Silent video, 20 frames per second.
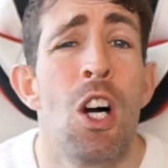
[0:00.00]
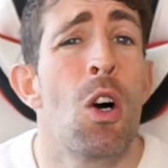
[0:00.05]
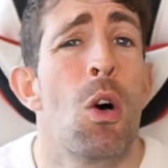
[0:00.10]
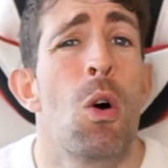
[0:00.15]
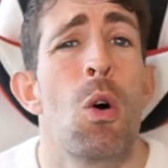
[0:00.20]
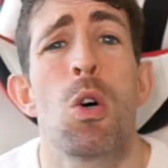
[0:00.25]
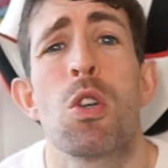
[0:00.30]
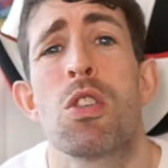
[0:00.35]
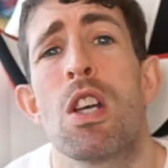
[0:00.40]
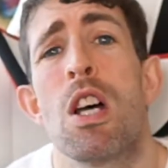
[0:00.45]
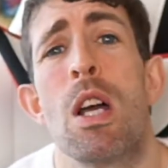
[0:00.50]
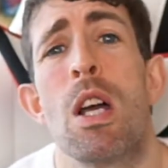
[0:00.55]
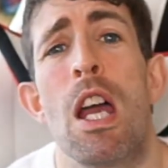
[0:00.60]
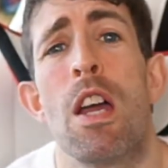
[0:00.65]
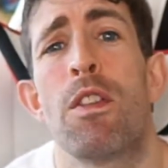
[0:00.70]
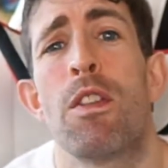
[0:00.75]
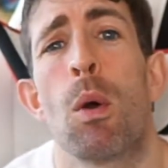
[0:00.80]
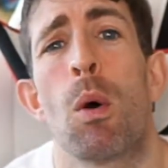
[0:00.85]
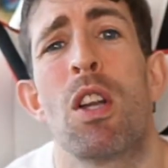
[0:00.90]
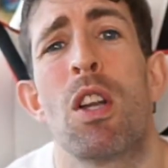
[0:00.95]
Also,
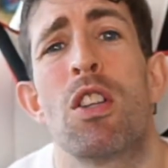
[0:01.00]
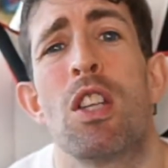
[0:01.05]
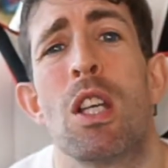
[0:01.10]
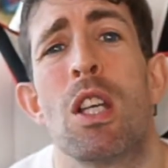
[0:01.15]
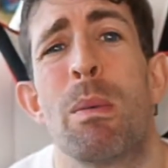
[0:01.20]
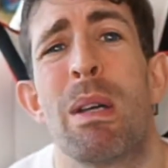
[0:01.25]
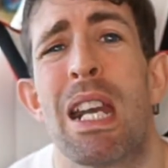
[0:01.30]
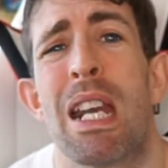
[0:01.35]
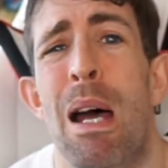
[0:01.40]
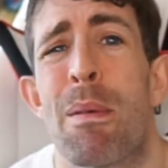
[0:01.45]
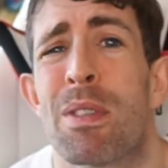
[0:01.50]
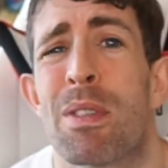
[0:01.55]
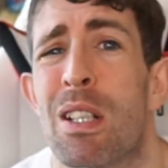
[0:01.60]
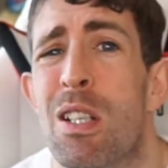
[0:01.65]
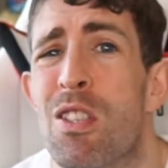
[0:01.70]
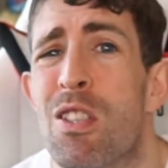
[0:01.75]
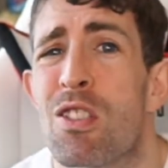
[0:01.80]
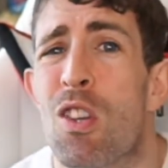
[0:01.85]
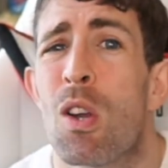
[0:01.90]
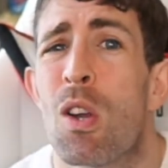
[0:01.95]
if you want to do me an absolute
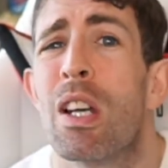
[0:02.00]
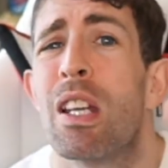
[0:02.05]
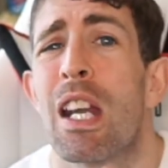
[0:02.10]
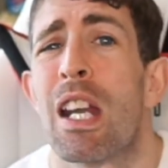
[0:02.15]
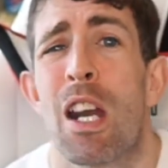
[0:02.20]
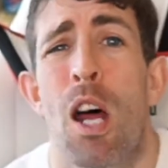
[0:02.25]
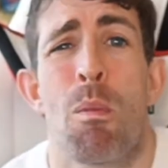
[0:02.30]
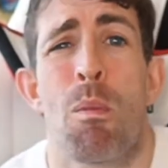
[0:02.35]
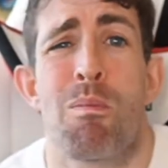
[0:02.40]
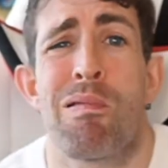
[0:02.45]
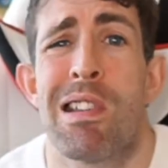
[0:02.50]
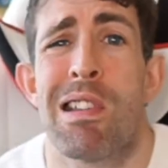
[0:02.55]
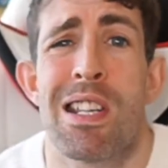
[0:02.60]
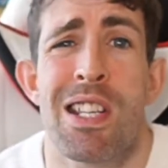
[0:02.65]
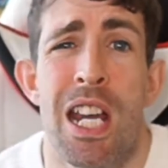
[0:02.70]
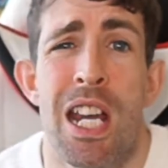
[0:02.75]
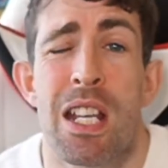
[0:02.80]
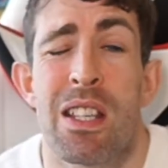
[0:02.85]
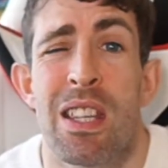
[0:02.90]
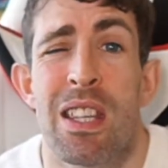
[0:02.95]
solid, and I
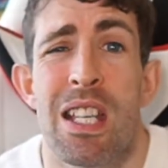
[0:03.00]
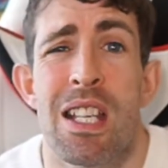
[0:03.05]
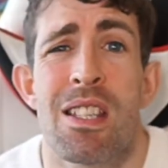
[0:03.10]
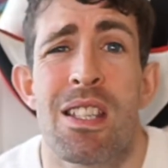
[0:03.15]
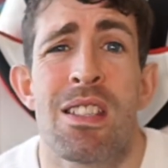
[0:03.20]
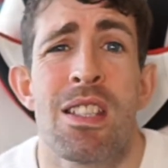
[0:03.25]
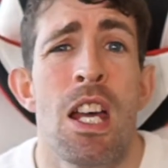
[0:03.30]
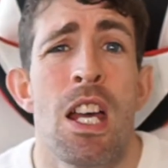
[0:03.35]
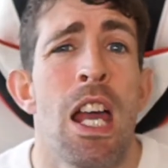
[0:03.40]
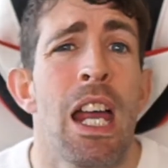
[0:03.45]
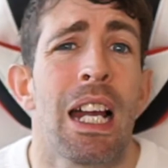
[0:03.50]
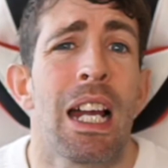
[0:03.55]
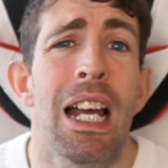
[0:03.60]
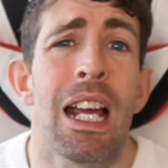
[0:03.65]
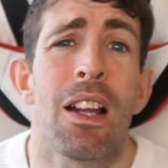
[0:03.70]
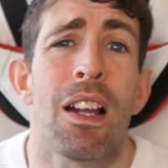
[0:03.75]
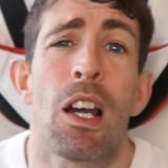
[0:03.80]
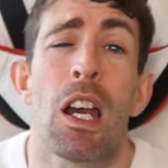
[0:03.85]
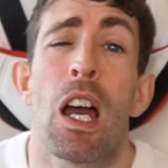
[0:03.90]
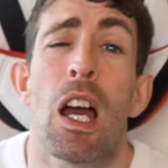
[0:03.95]
appreciate this,
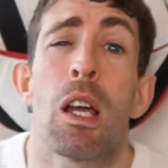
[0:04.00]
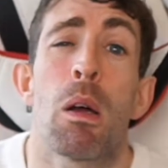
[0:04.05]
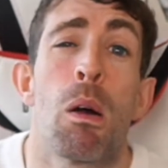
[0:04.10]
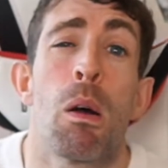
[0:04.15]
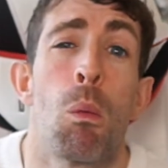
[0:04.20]
click like.